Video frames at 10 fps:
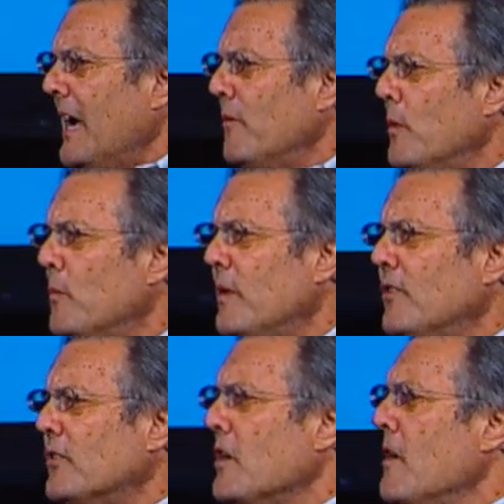And when we
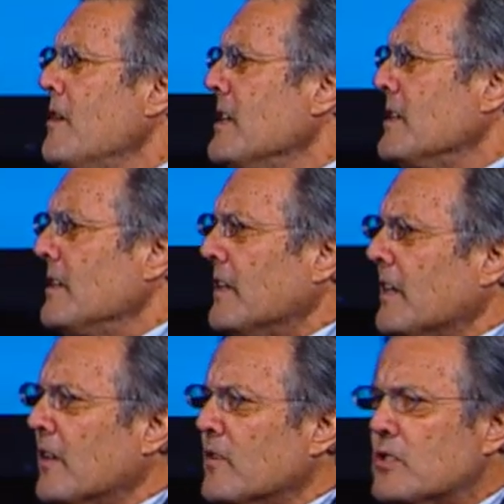started in the
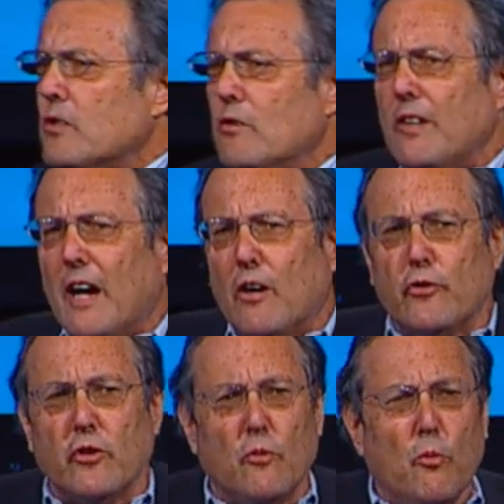year
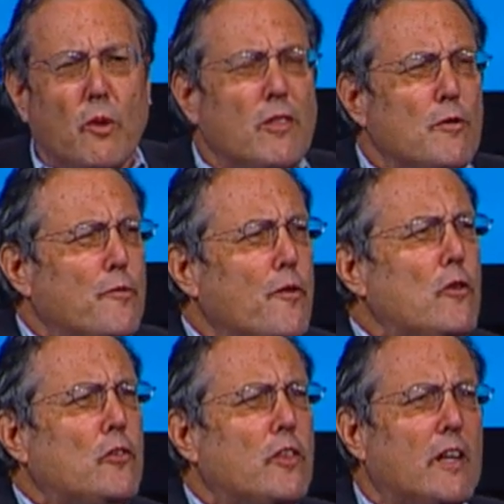2000, one of the
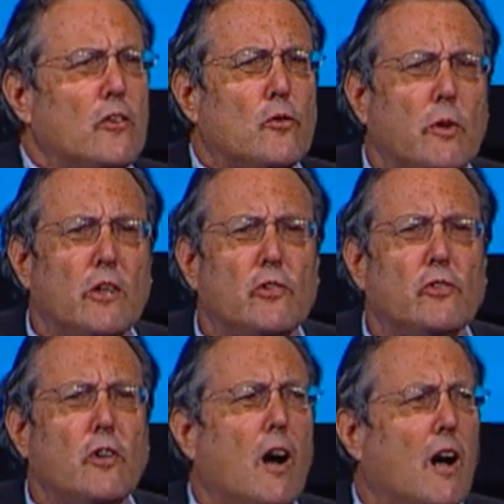first things we
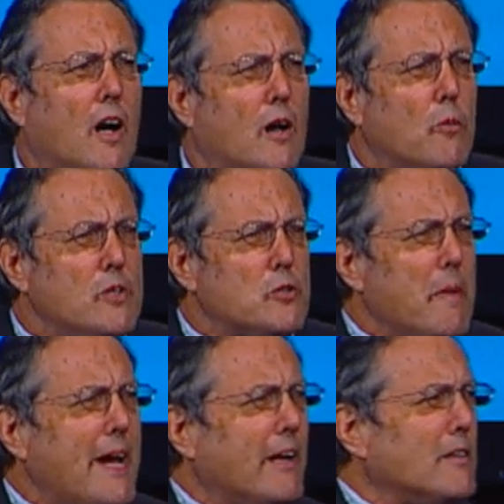saw, which
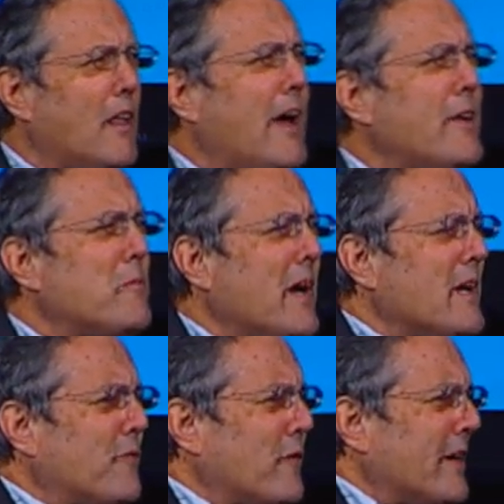made a lot of
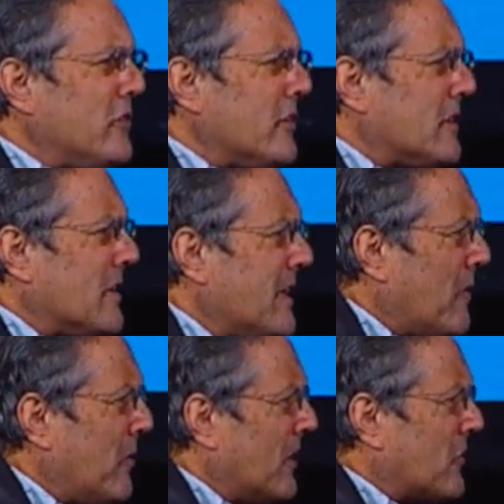my friends at the
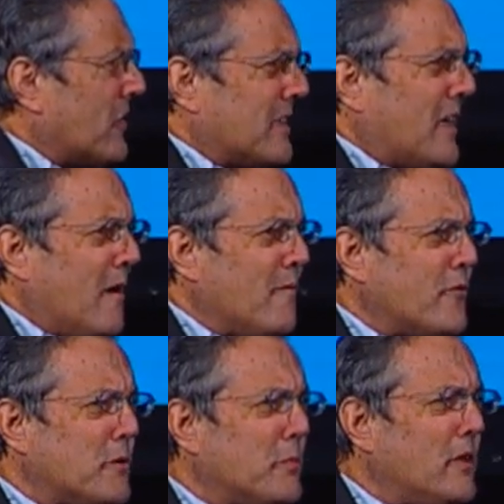networks
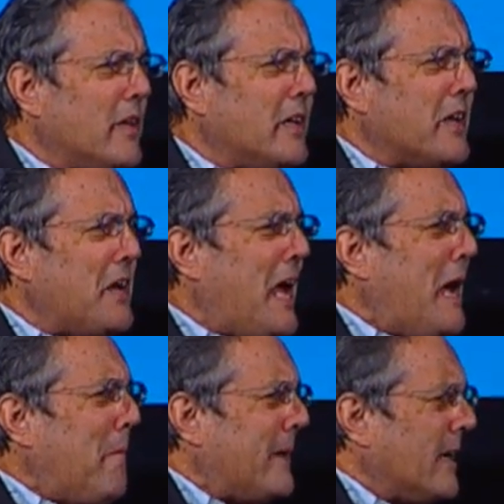uncomfortable and
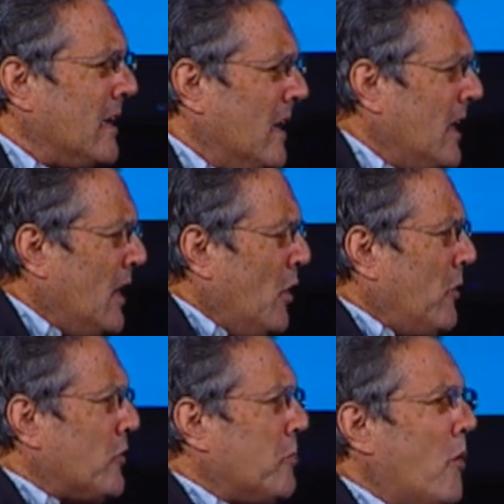unhappy,
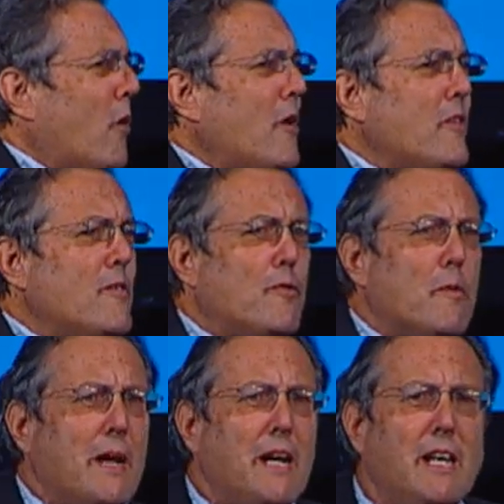was more than
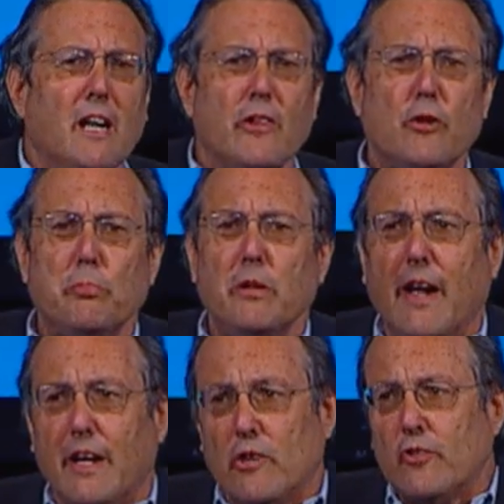from any other
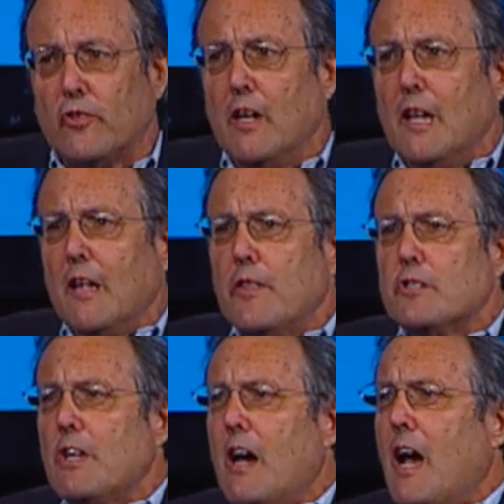place, the
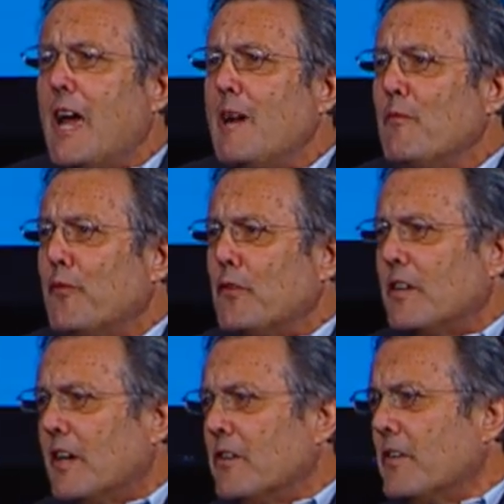time for
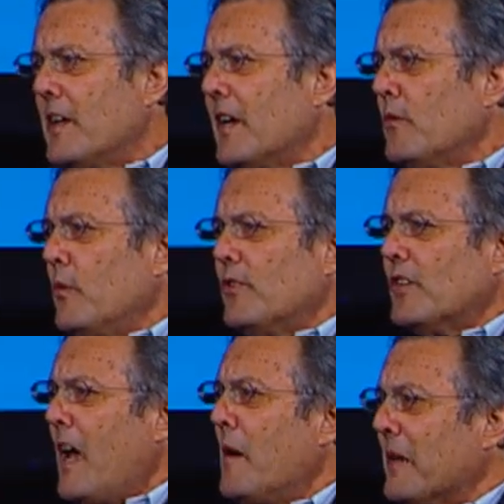the internet was
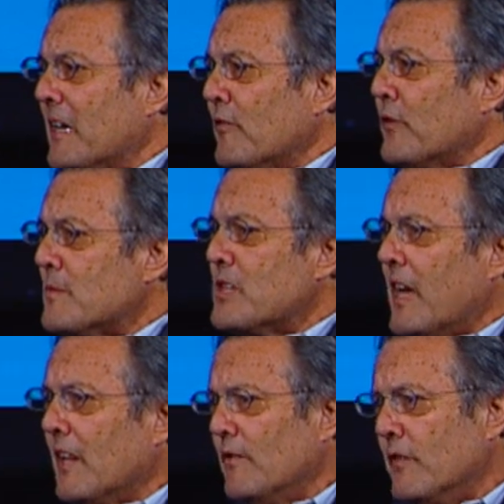coming from
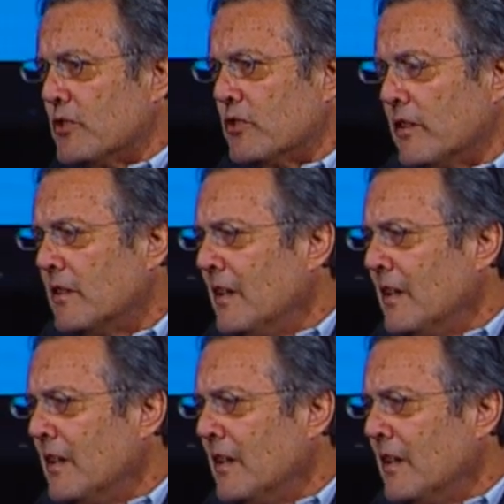television.